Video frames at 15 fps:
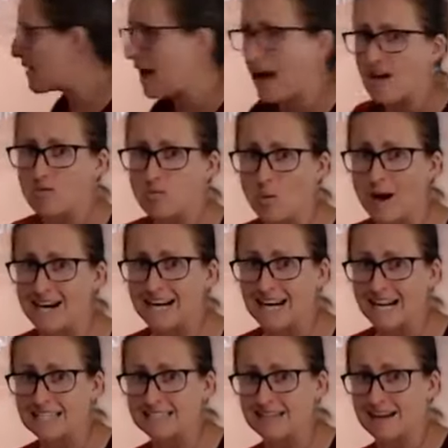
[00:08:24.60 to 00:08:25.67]
have 1
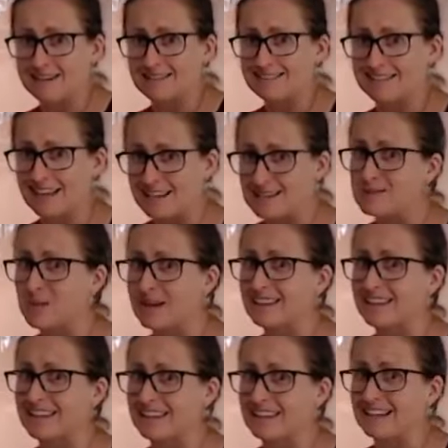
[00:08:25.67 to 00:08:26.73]
liter. Yes, 1
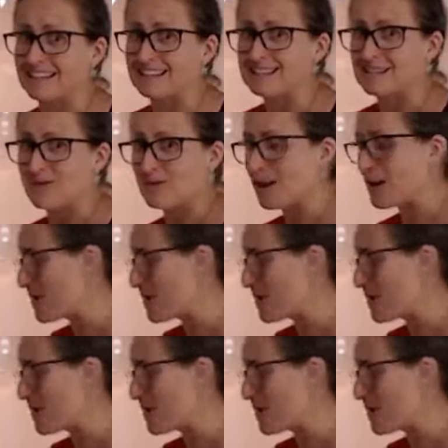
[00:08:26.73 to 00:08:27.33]
liter. It's a fair